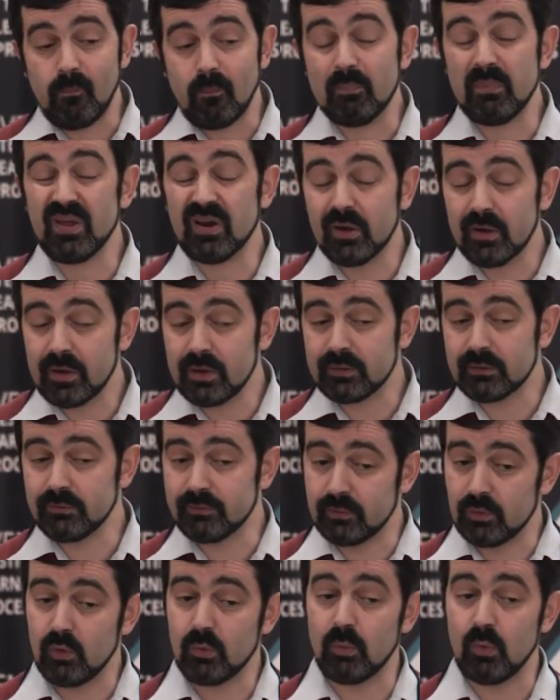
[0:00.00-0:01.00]
migrate
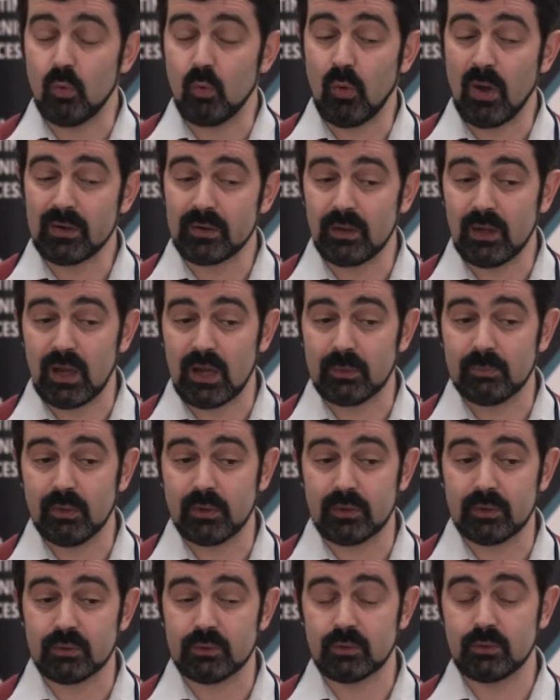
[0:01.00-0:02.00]
from one
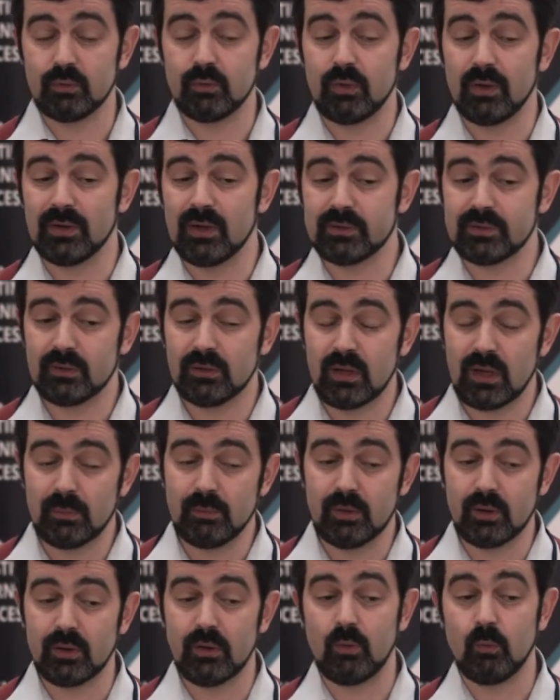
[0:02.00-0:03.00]
library to another
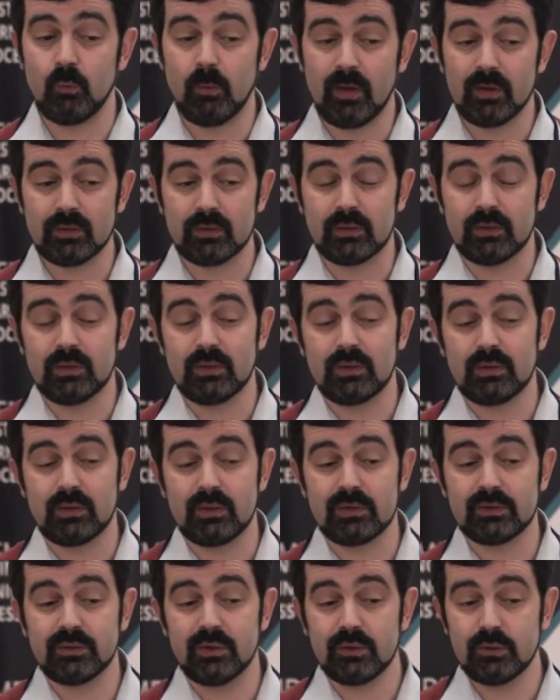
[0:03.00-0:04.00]
library when
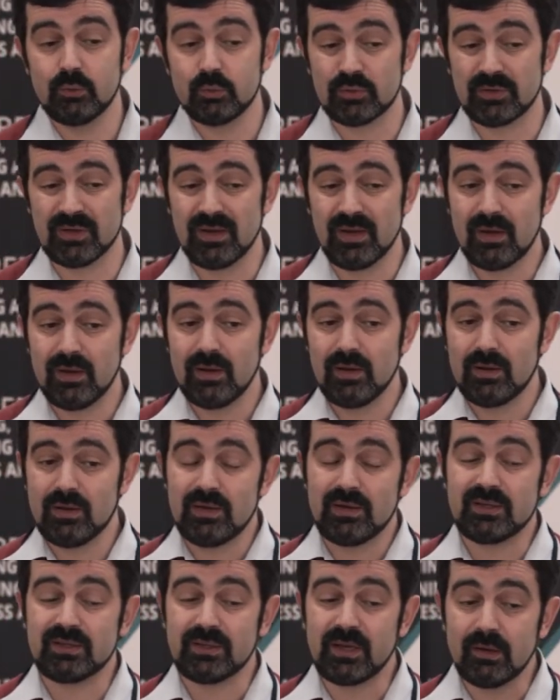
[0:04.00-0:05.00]
they use
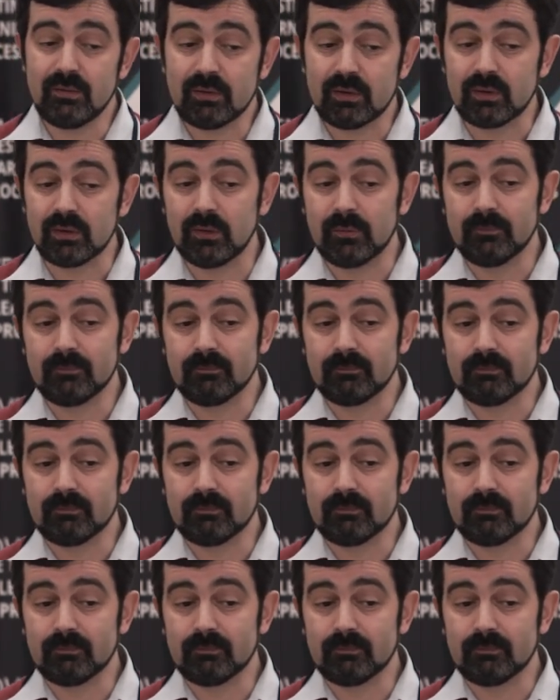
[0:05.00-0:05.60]
several